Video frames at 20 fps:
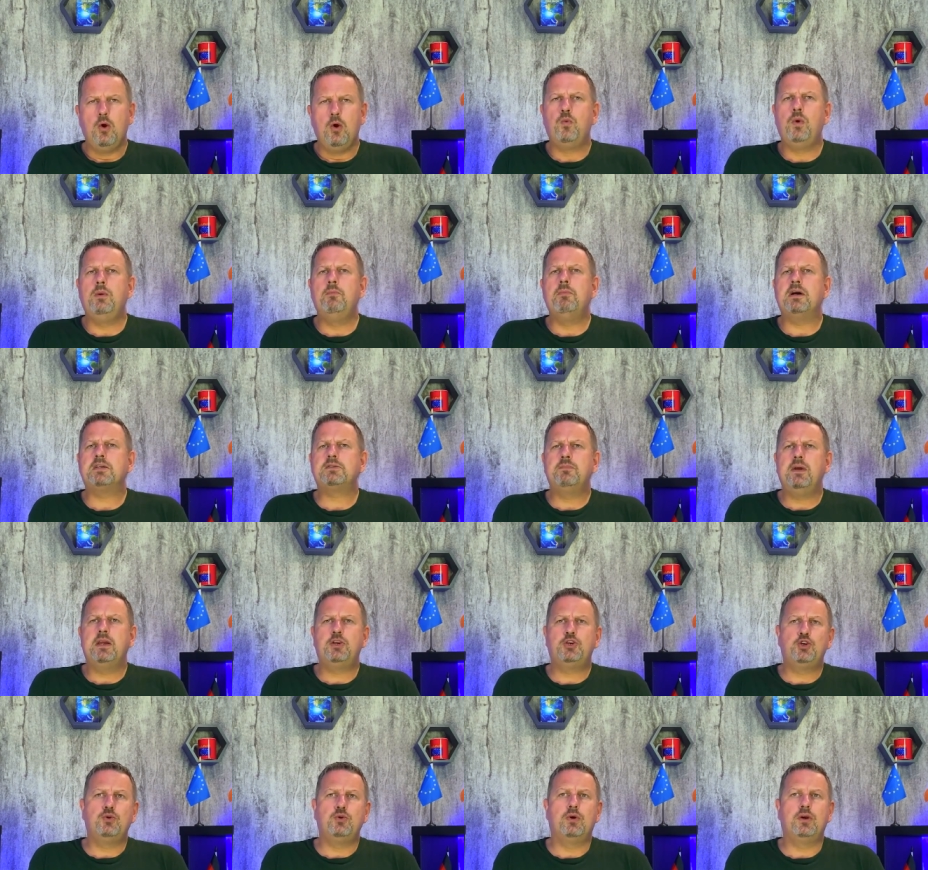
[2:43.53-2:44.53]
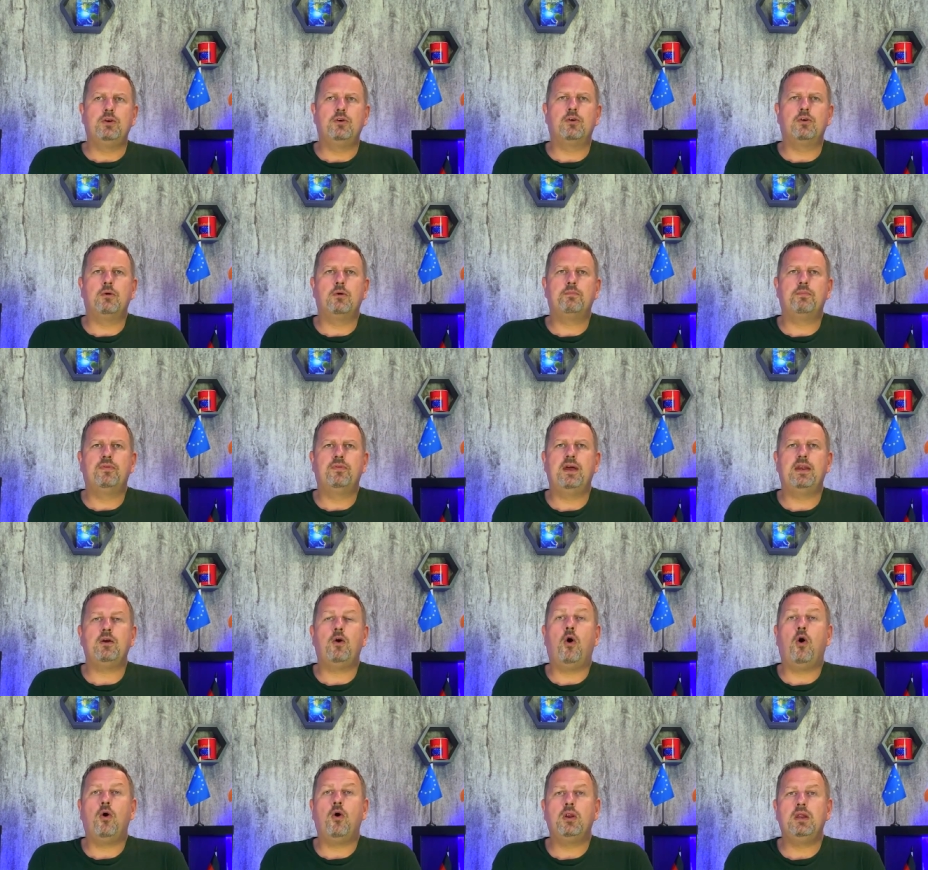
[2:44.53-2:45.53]
"We must make sure in Europe that
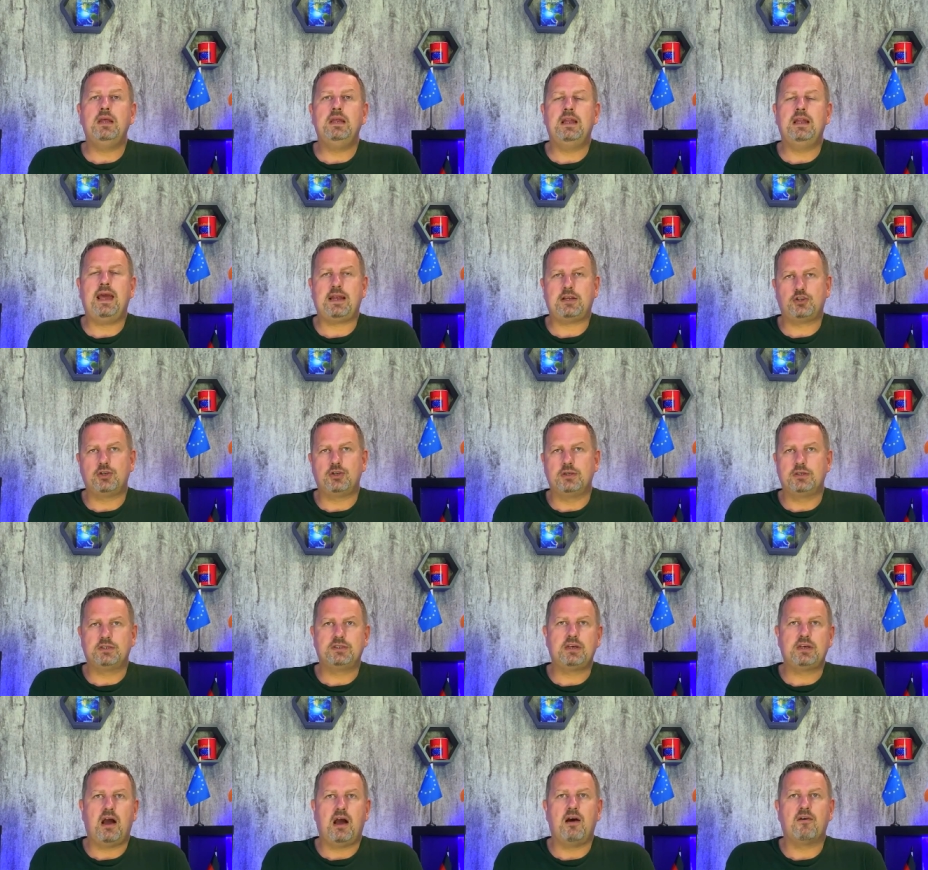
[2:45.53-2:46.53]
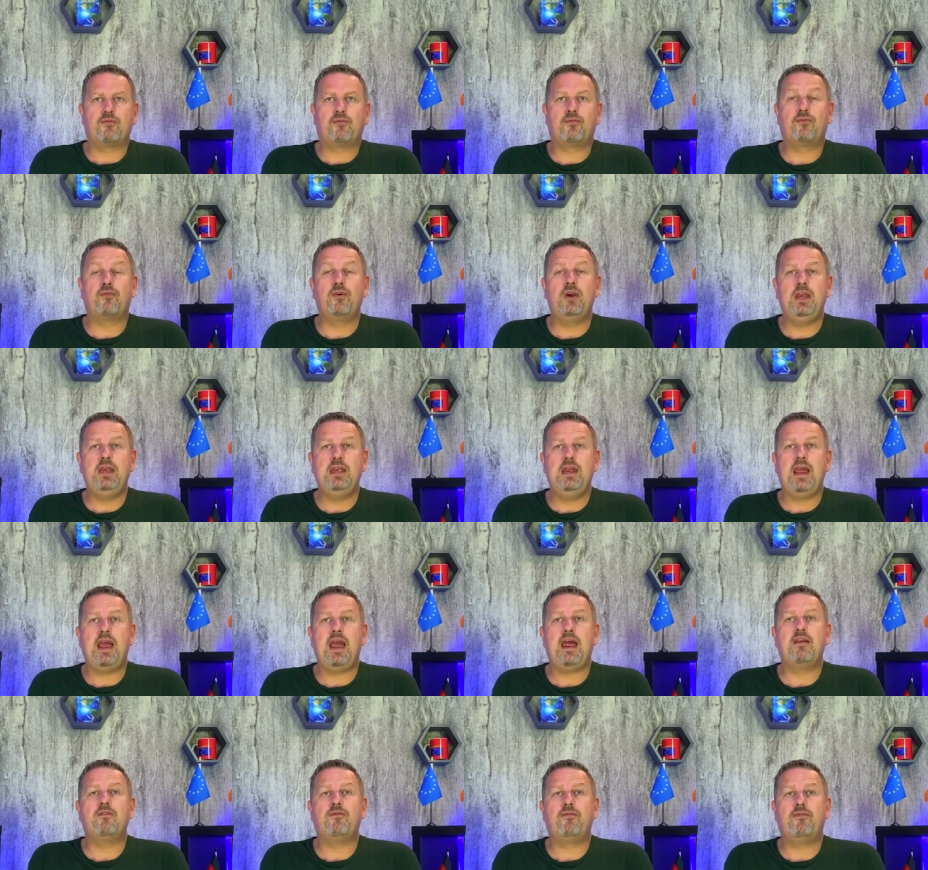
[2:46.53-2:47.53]
all elections are free
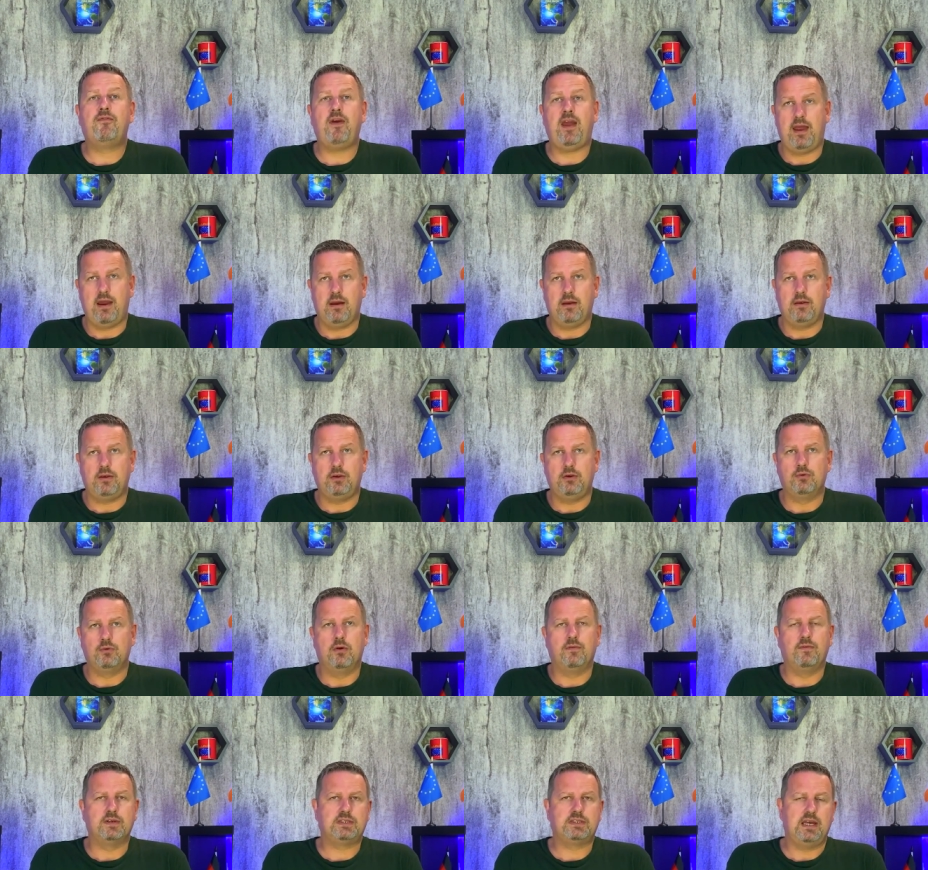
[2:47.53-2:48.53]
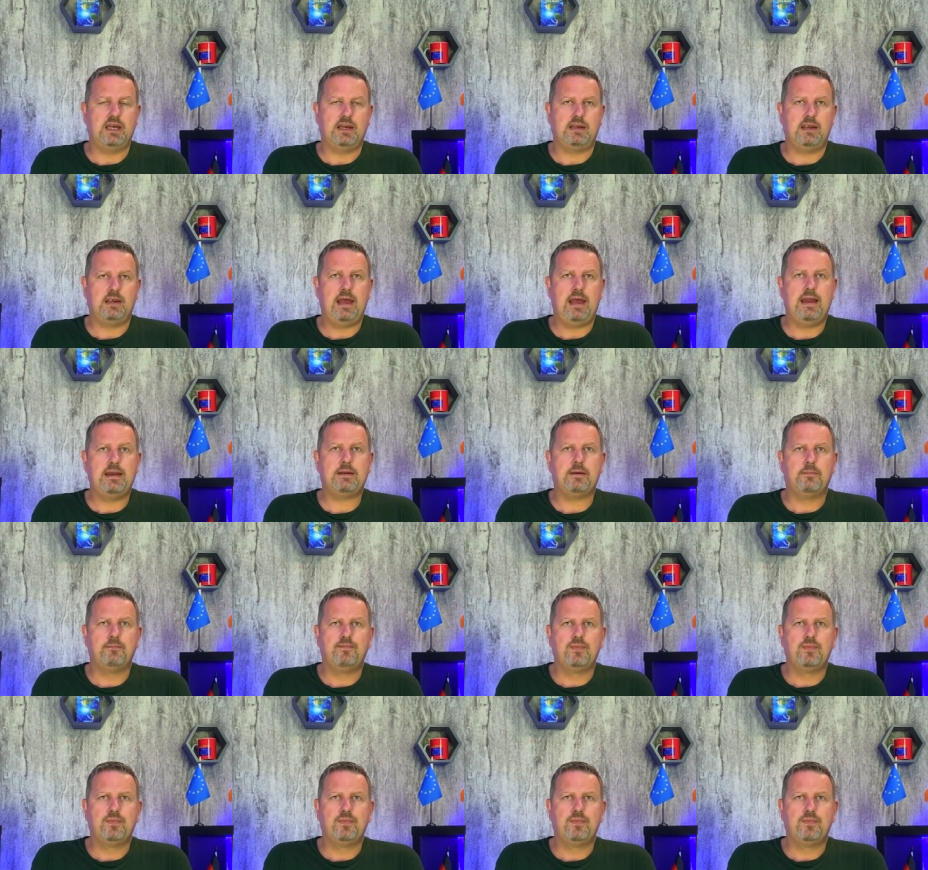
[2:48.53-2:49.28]
and fair," Jurova said. And